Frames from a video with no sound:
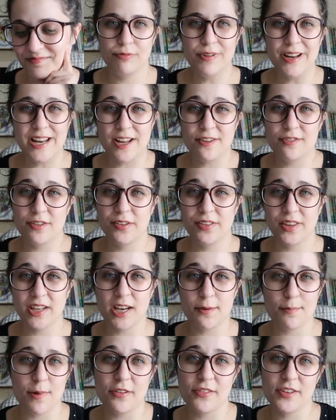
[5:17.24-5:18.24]
Really, if you
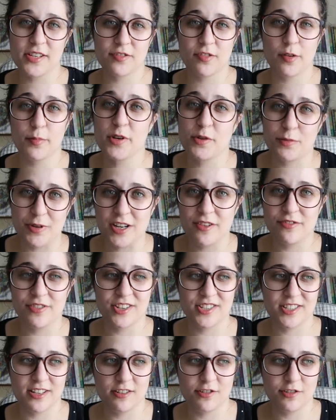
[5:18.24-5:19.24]
think about this from a
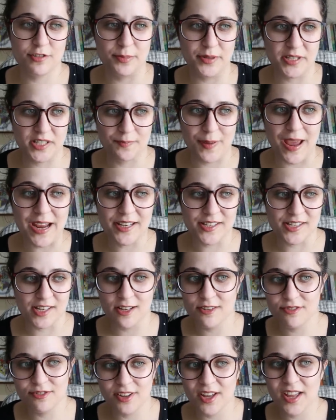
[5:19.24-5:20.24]
21st century
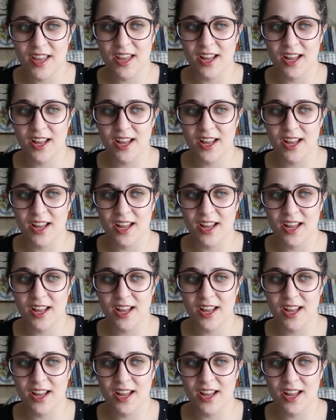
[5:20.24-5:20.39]
perspective,